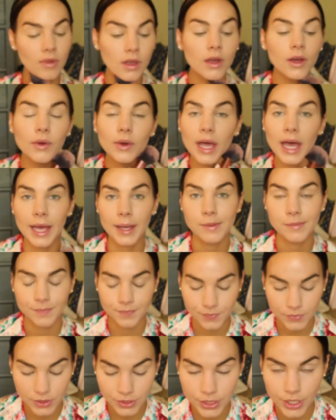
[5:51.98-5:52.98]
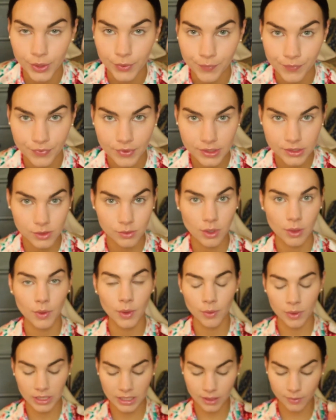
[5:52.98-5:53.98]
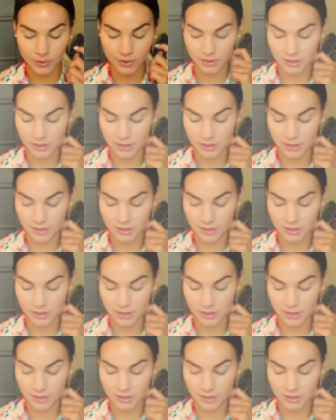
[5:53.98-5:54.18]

Okay, so this is what we're working with